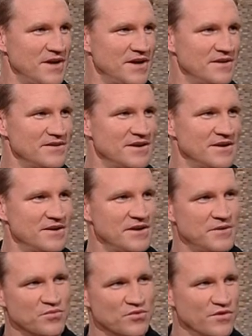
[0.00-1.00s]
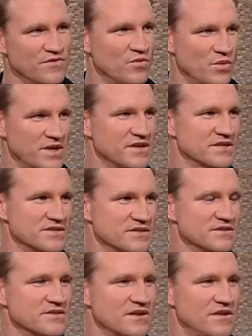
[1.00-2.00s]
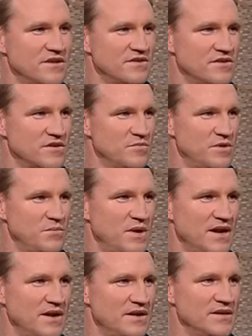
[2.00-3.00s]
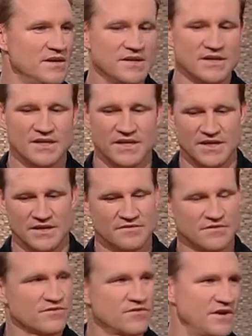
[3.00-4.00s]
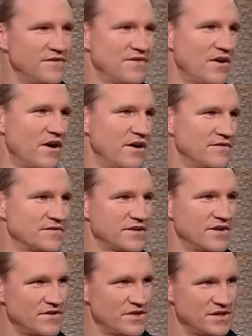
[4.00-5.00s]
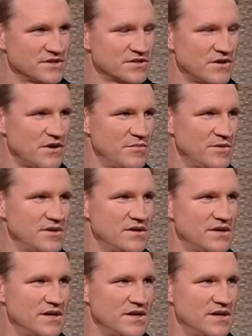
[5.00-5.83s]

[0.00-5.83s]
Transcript: and uh, improve the weaknesses so that you can be better in three to five, seven years' time. And